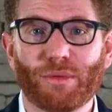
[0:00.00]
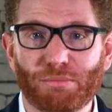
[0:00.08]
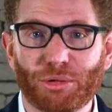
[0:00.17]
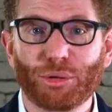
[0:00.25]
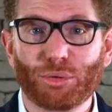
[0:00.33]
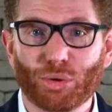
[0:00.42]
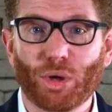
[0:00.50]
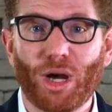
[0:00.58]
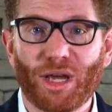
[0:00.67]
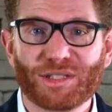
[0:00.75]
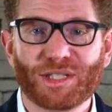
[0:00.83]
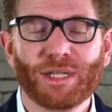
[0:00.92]
with Blue
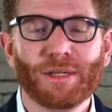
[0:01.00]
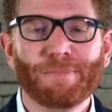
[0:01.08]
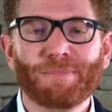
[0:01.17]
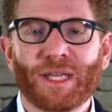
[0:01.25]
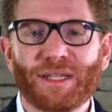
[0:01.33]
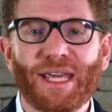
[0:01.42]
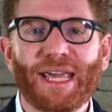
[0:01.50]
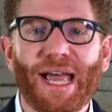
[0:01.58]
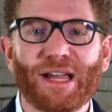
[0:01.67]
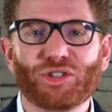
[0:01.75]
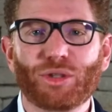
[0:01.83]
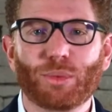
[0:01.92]
Cross, they
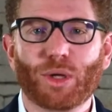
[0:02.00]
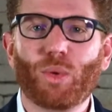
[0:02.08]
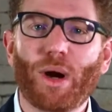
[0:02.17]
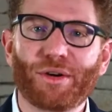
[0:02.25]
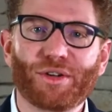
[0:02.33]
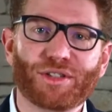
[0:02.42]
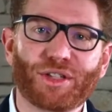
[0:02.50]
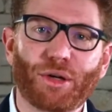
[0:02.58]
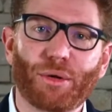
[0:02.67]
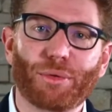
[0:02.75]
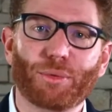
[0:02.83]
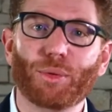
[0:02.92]
actually required us to
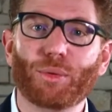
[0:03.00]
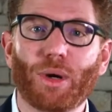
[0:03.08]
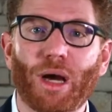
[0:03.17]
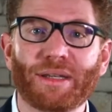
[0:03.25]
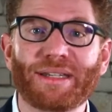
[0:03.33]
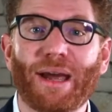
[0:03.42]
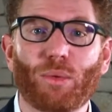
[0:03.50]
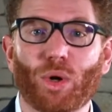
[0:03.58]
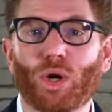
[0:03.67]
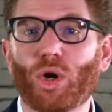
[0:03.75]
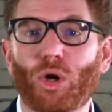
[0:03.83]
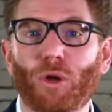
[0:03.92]
go through a
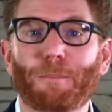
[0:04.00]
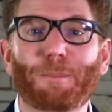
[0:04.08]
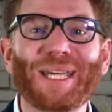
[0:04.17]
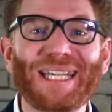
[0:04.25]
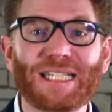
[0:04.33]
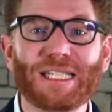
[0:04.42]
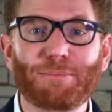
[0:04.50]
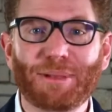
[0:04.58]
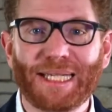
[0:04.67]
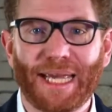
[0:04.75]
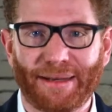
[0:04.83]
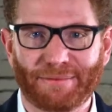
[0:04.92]
network called
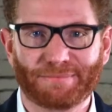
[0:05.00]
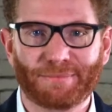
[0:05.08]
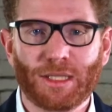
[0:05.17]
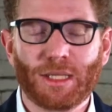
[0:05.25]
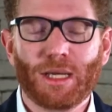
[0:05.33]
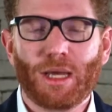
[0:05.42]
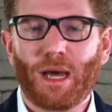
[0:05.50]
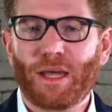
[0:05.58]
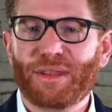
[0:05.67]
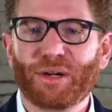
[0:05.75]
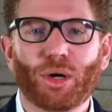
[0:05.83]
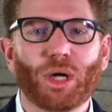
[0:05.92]
PTPN.
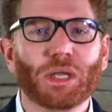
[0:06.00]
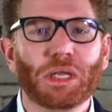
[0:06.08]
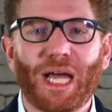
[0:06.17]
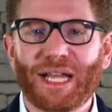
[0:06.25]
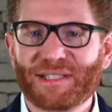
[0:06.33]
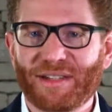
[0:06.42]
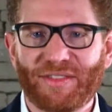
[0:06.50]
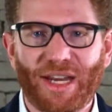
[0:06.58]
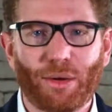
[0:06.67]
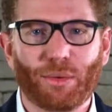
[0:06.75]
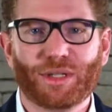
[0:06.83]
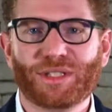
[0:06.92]
There are lots of
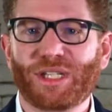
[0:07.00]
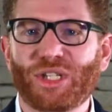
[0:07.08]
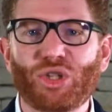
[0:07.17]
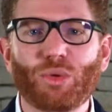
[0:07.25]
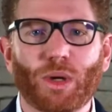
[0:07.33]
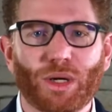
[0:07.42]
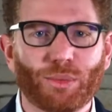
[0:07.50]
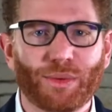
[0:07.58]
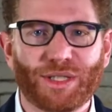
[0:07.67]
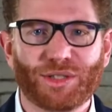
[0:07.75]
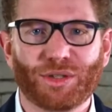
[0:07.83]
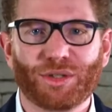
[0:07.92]
networks that you want to
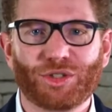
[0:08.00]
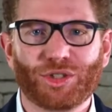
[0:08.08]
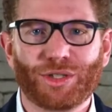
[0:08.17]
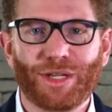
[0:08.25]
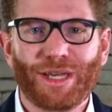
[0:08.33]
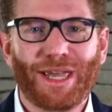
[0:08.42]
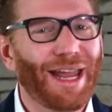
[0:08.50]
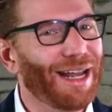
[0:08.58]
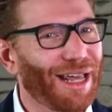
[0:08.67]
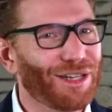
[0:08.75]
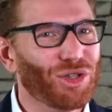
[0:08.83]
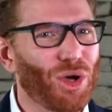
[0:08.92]
research, and
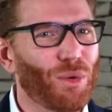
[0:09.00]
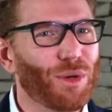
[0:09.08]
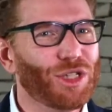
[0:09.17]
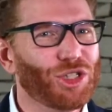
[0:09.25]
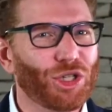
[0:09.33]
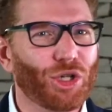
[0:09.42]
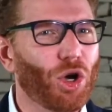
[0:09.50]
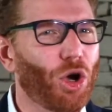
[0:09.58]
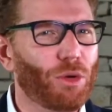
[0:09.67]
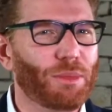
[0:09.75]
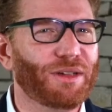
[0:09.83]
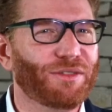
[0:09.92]
as always, you can
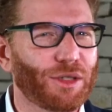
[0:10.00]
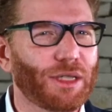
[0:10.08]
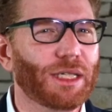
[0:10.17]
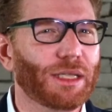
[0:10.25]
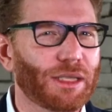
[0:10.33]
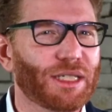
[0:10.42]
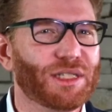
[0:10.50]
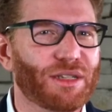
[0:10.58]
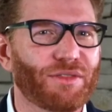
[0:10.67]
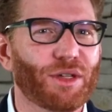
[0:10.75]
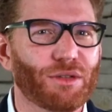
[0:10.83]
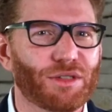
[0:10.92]
call me if you need a list
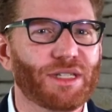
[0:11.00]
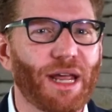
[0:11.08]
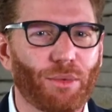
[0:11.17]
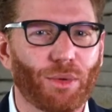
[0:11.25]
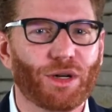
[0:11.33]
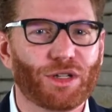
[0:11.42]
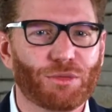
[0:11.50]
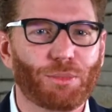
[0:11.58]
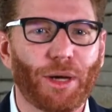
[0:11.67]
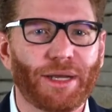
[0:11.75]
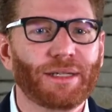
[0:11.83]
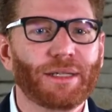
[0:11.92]
of those networks.
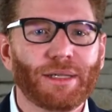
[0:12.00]
But